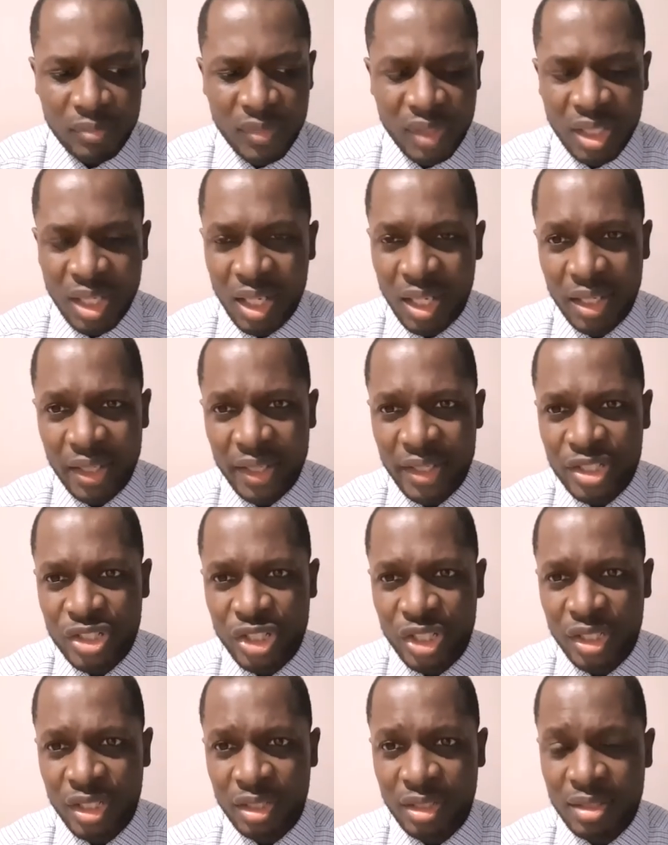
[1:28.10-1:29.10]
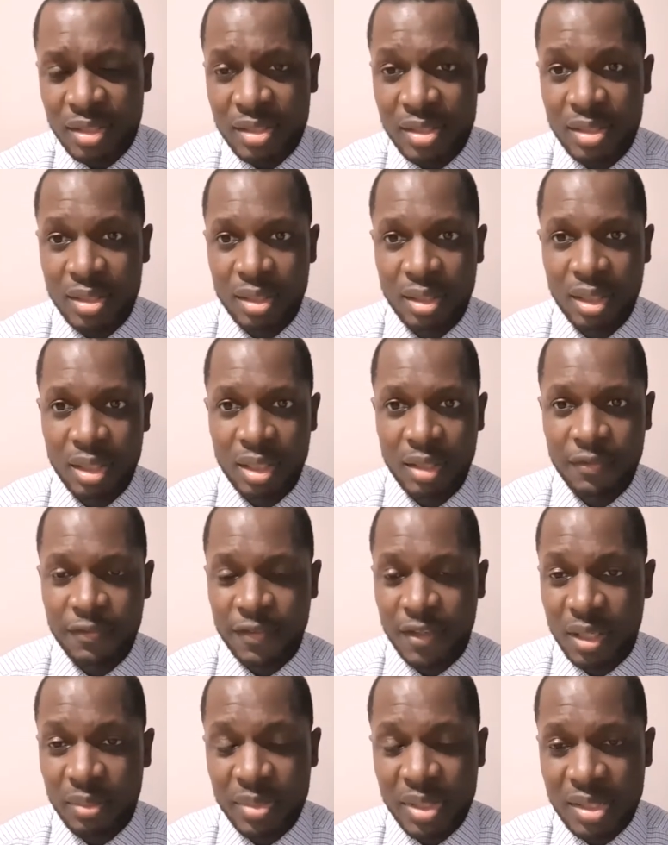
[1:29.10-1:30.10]
engineers,
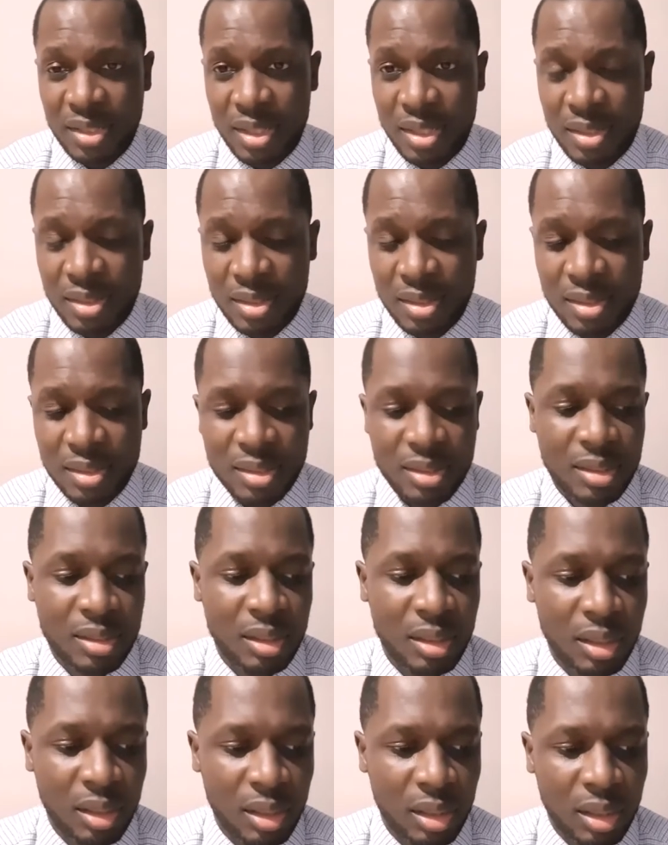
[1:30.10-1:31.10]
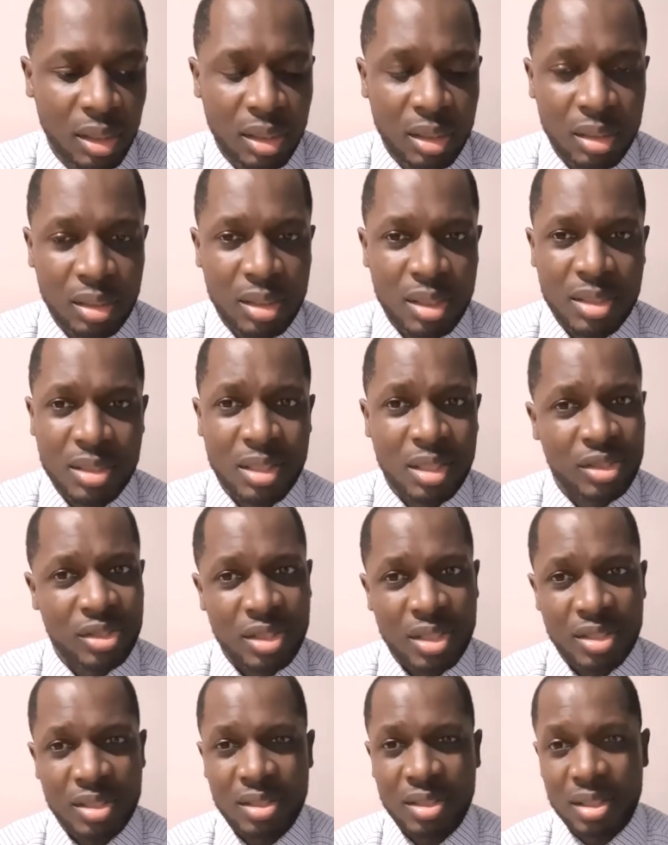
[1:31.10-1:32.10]
pharmacists. These are
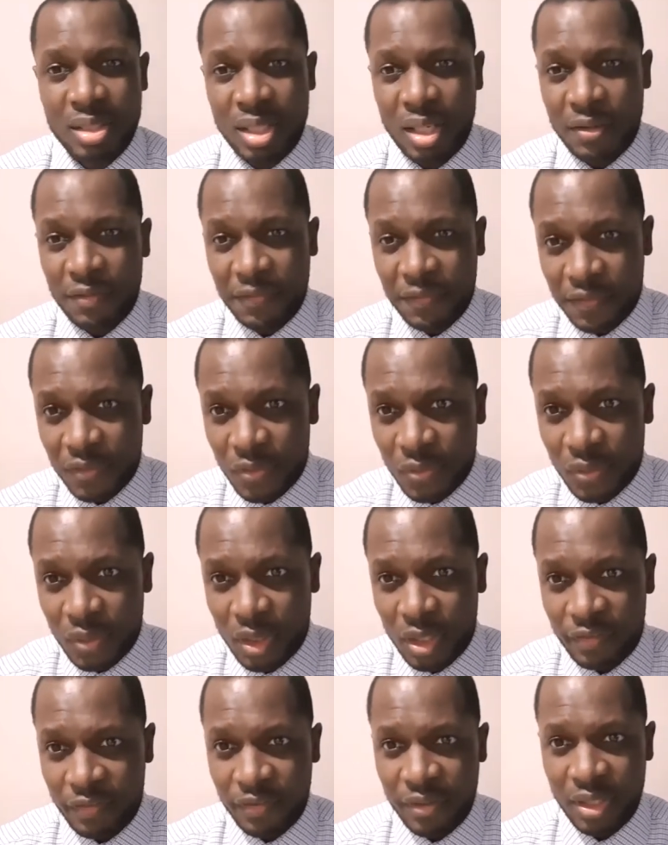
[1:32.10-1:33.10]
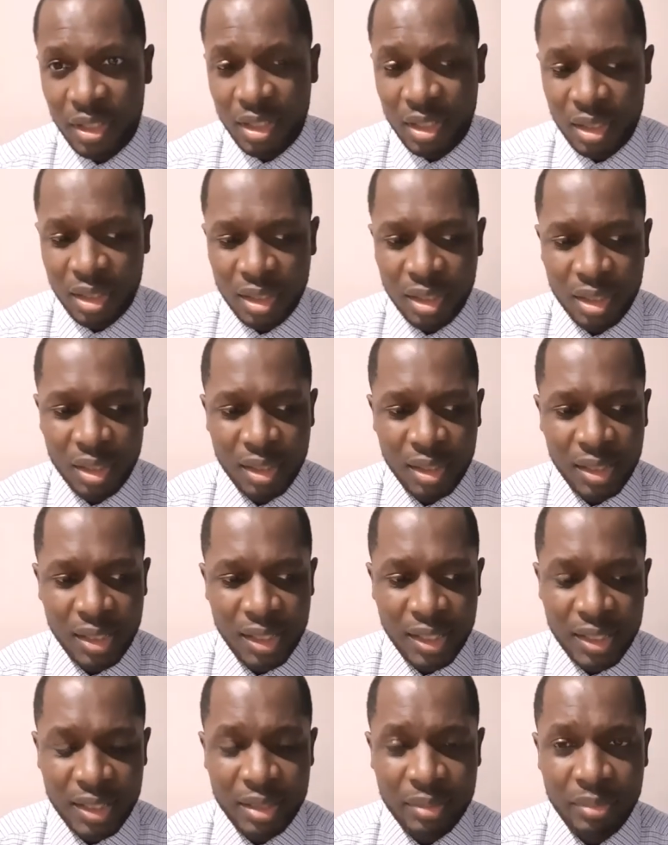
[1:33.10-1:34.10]
just a few of the
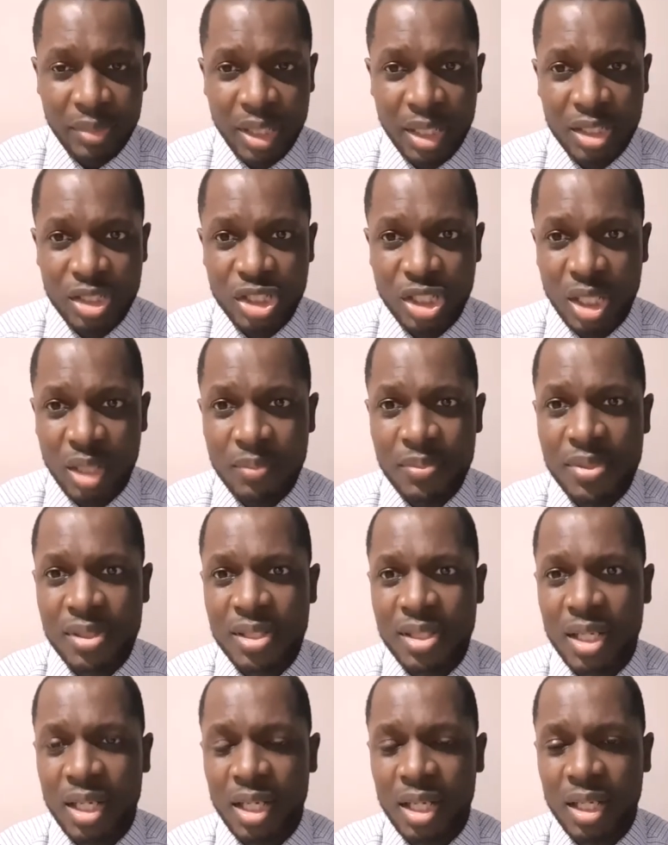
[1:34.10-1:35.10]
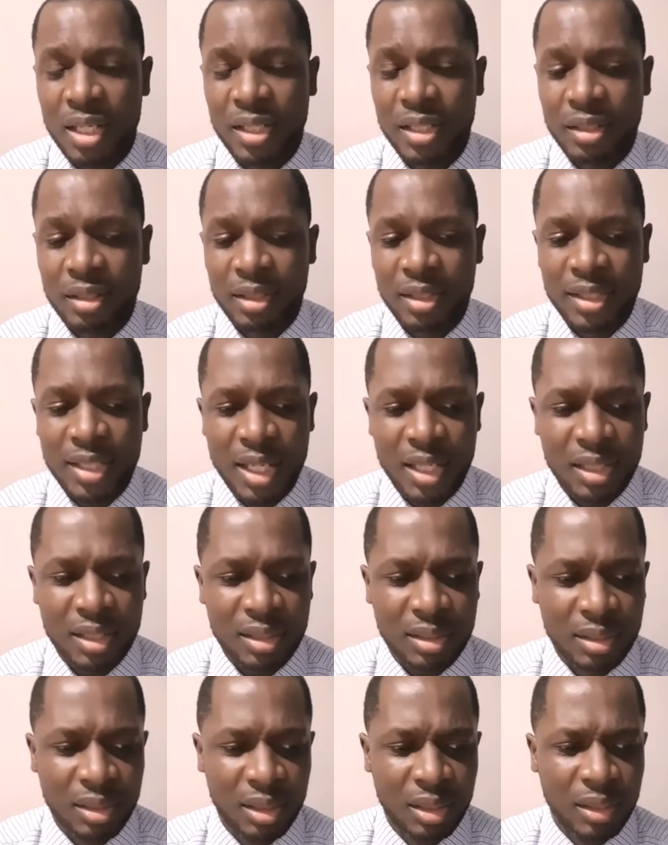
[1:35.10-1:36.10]
in-demand jobs here in
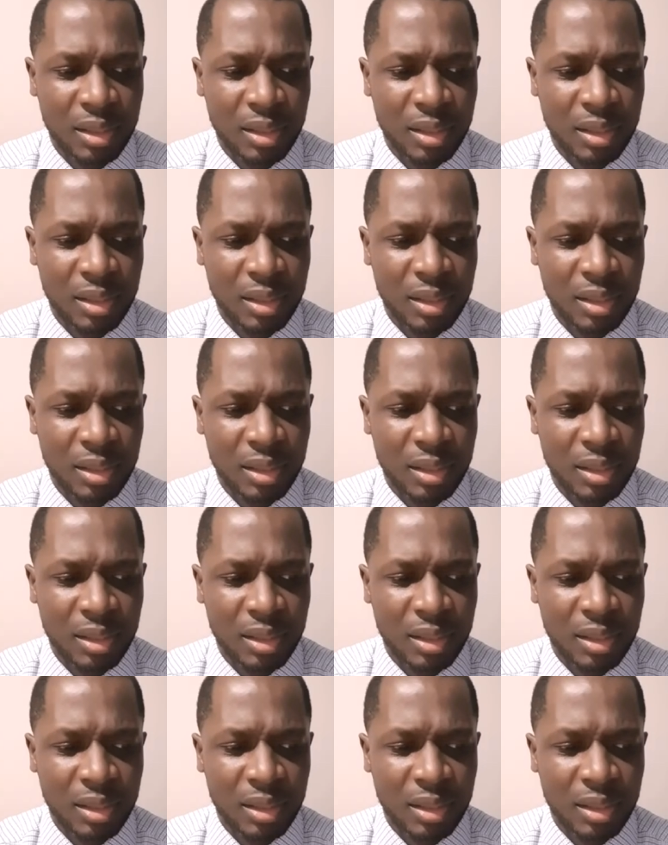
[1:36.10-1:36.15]
Canada.